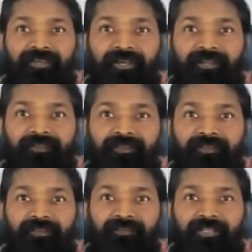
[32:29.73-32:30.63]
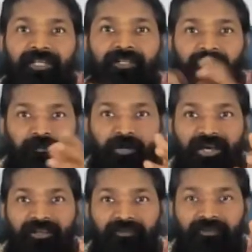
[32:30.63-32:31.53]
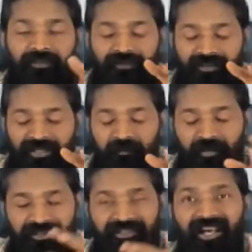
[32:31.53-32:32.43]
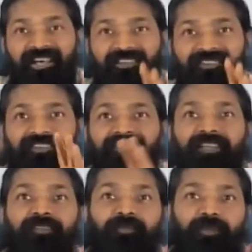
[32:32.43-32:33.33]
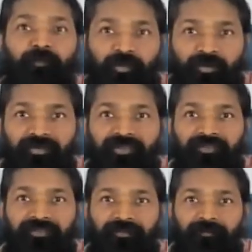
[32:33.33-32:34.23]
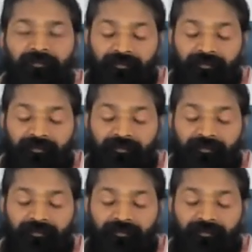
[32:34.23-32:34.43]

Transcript: And then the guinea pig dies itself in the process.